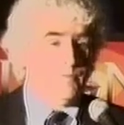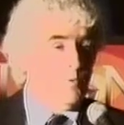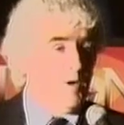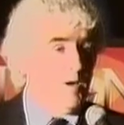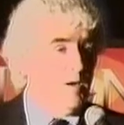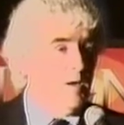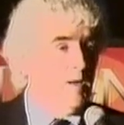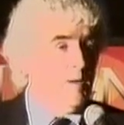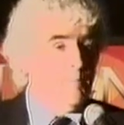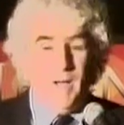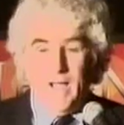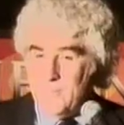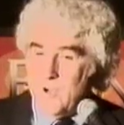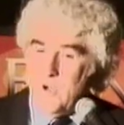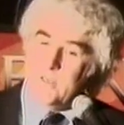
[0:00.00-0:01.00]
where
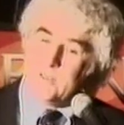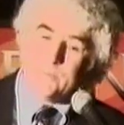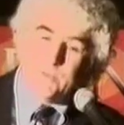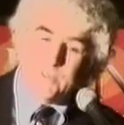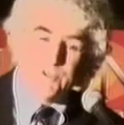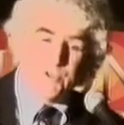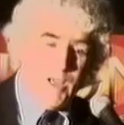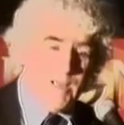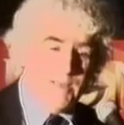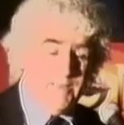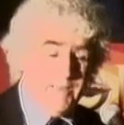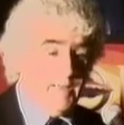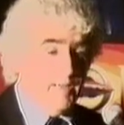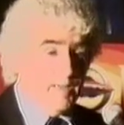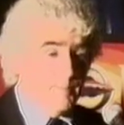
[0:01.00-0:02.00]
Bob Haldeman and John
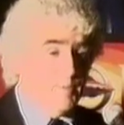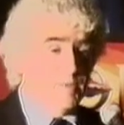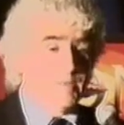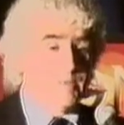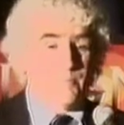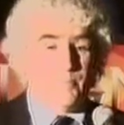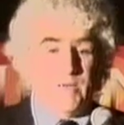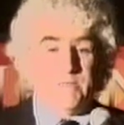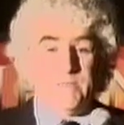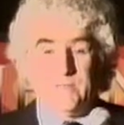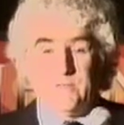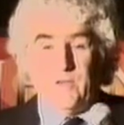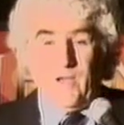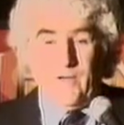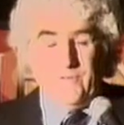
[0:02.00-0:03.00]
Dean come into the
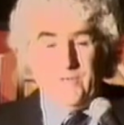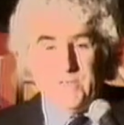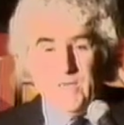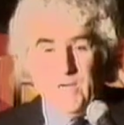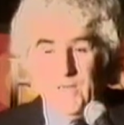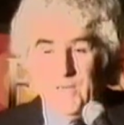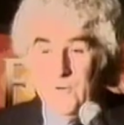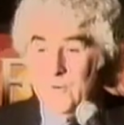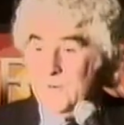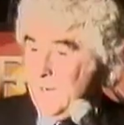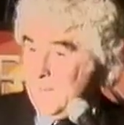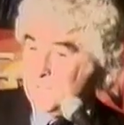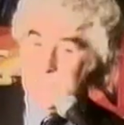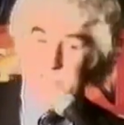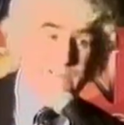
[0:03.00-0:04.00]
president's office. You know, and I'm sitting